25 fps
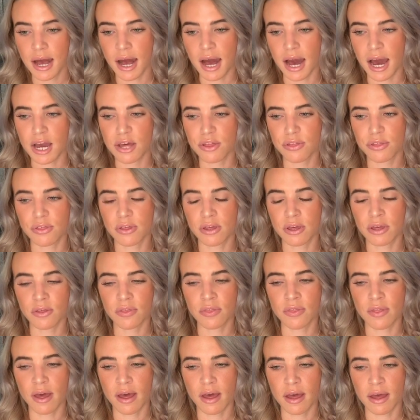I think
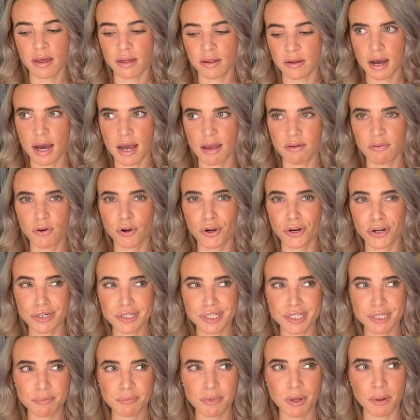that I've
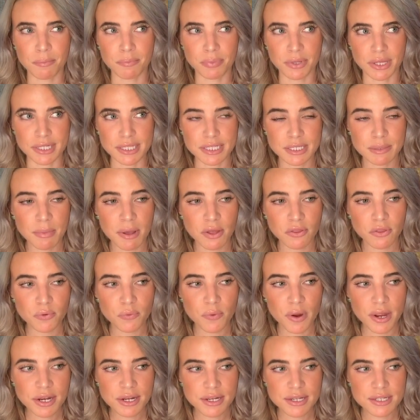heard some complaints about the
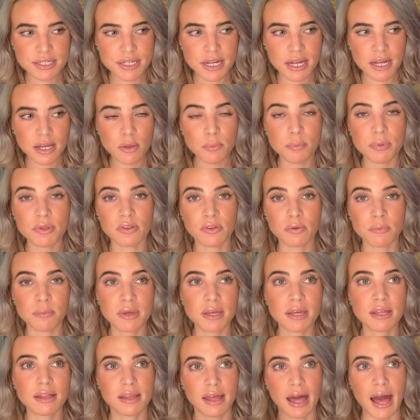writing style, but to
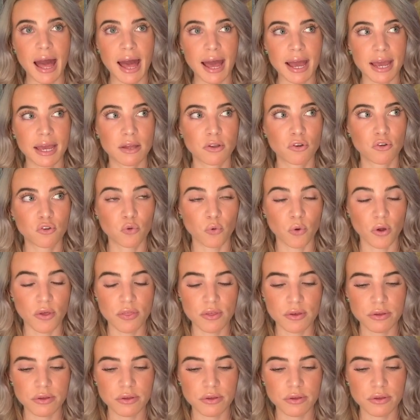me, I adore it.